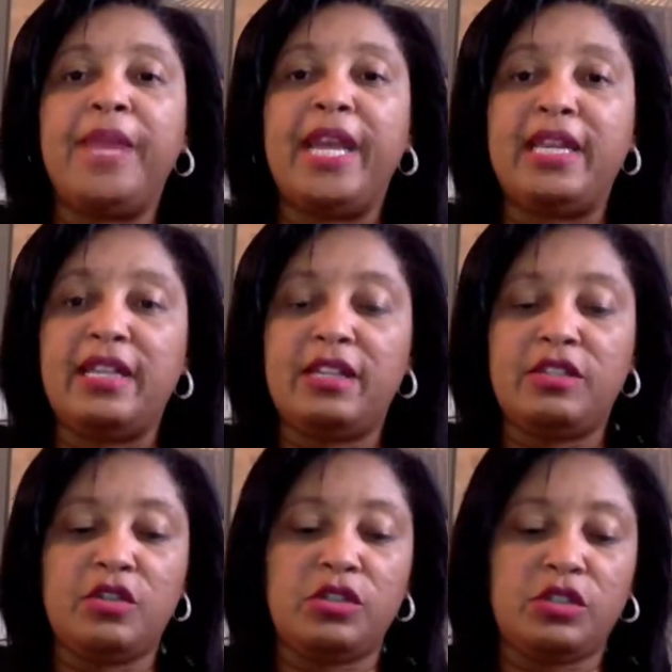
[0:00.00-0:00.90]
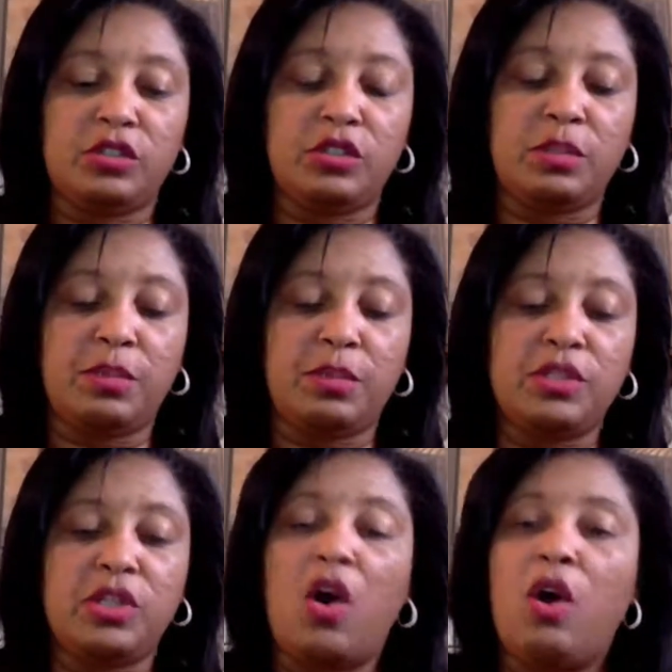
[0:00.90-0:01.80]
And then you're supposed
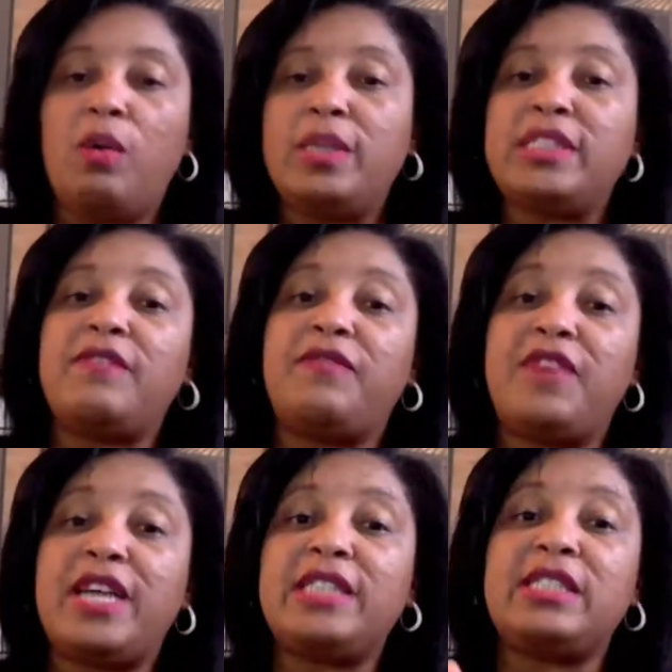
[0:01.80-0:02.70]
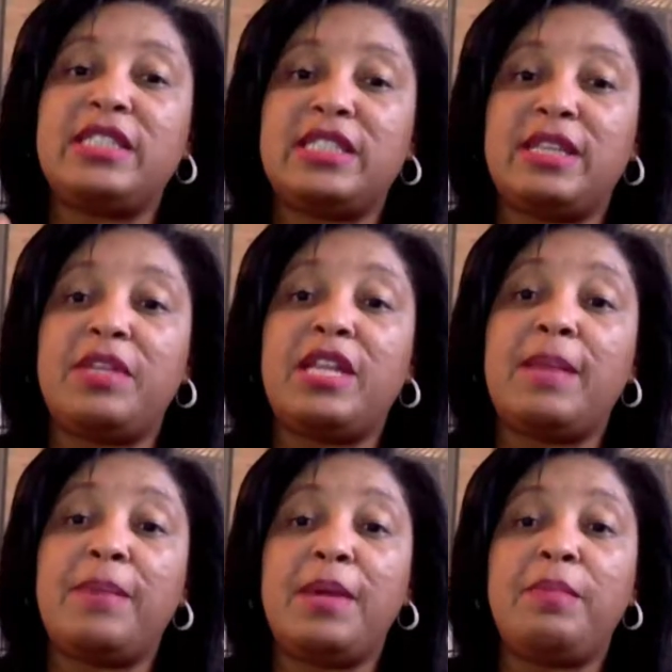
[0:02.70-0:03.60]
to always invest in something
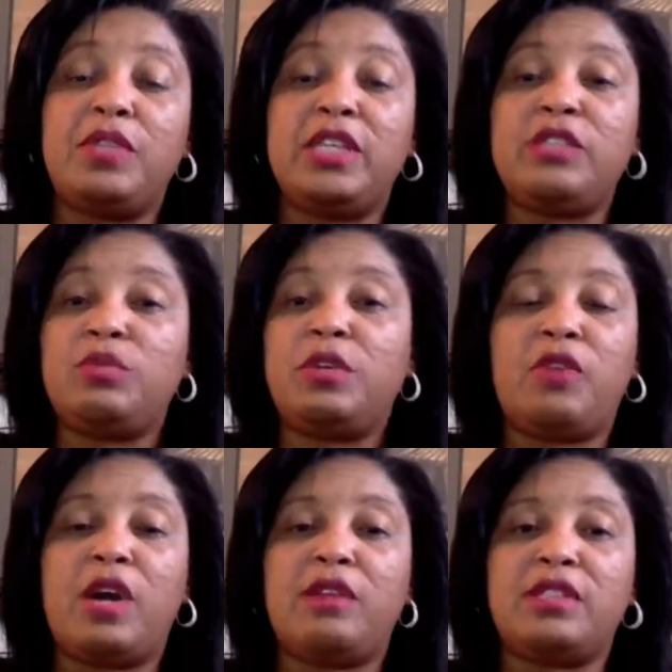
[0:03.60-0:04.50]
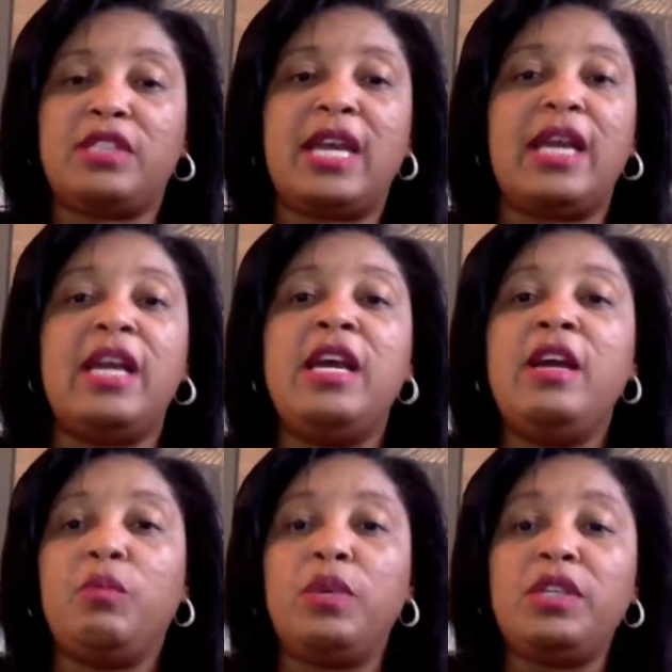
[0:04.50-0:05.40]
that people need 24 hours a day.
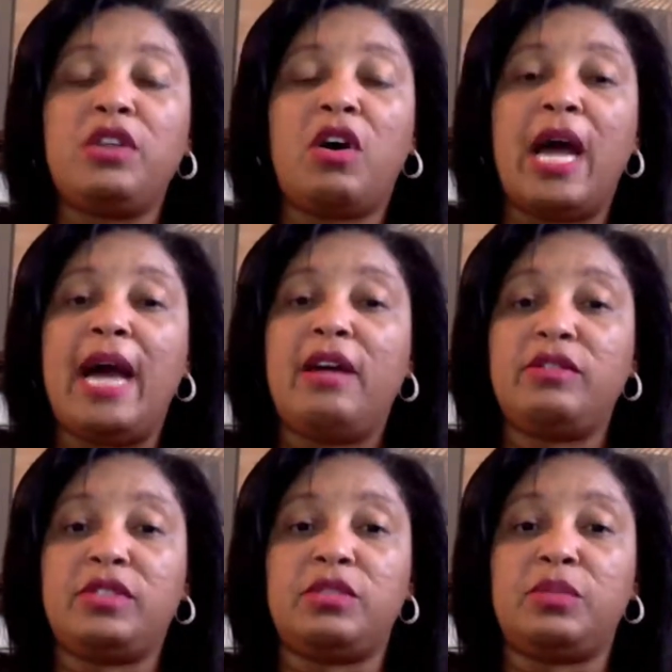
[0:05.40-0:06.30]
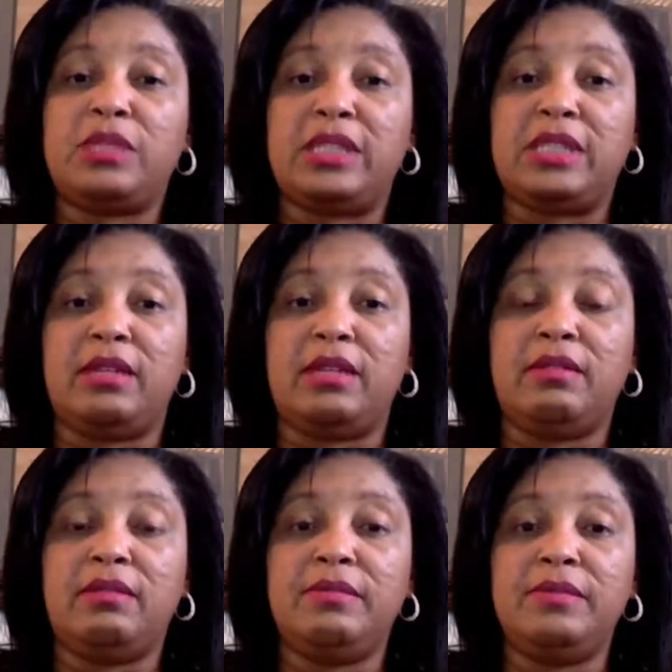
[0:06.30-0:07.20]
We thought houses was it.
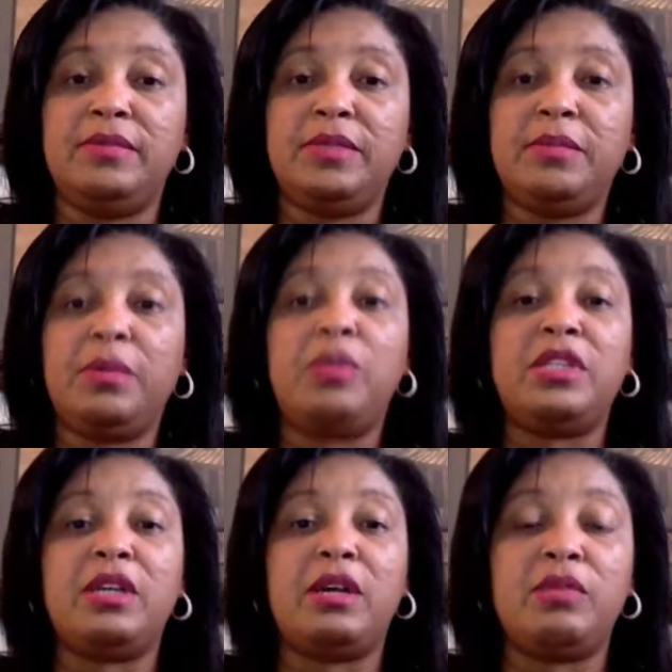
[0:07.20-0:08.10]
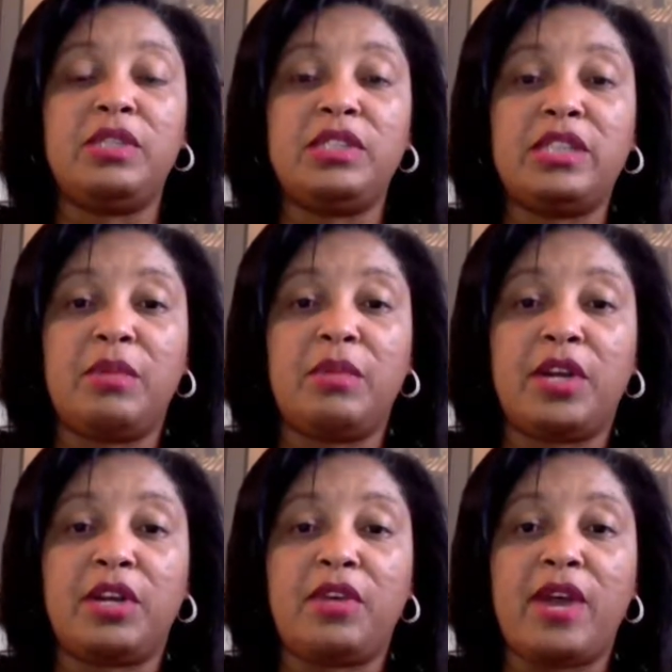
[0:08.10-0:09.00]
When the real estate
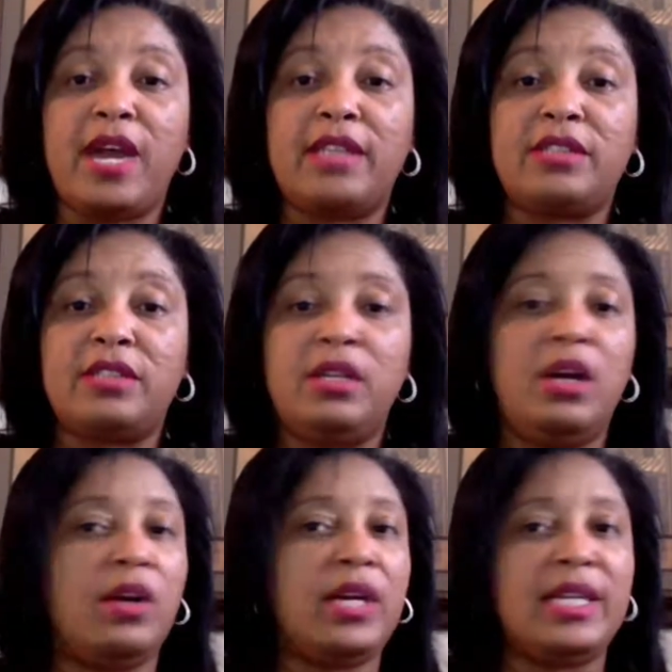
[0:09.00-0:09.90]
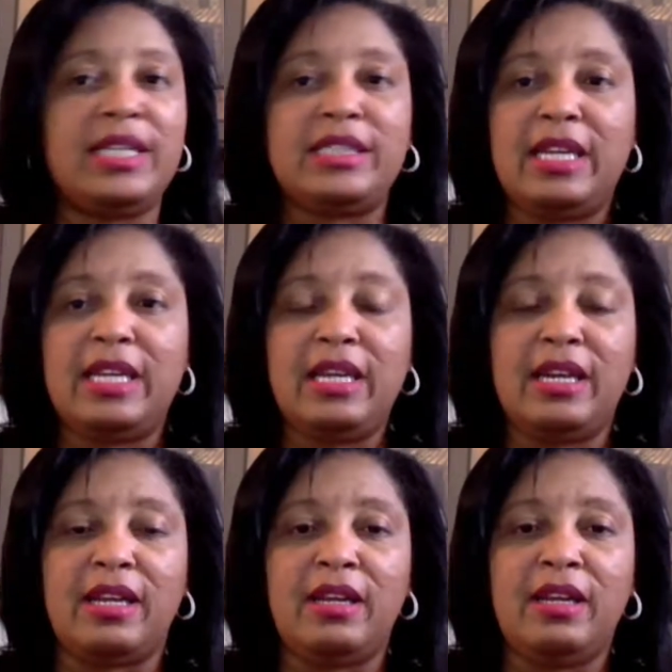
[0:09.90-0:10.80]
market crashed, okay, that's not
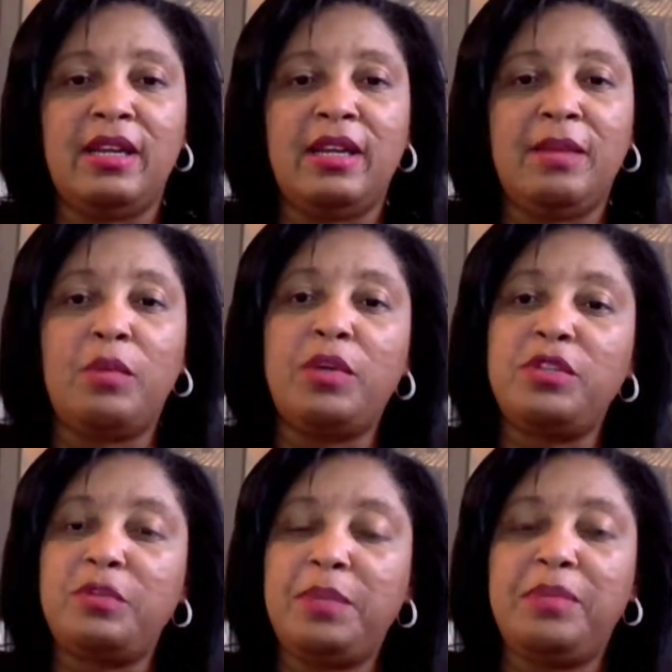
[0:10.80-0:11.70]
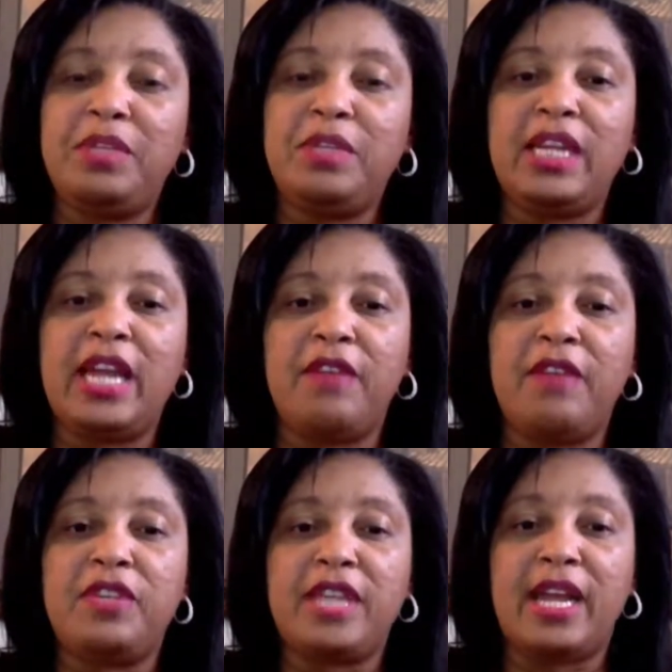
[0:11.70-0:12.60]
it. But what do people need
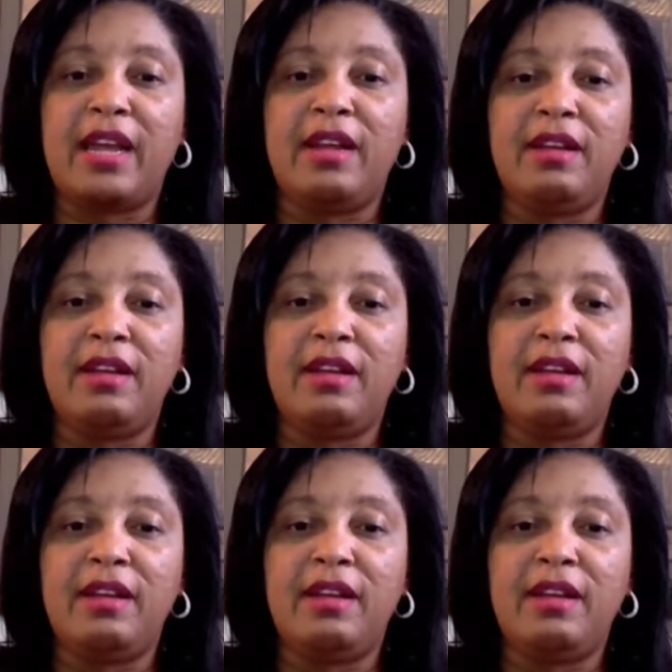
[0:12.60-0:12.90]
every day?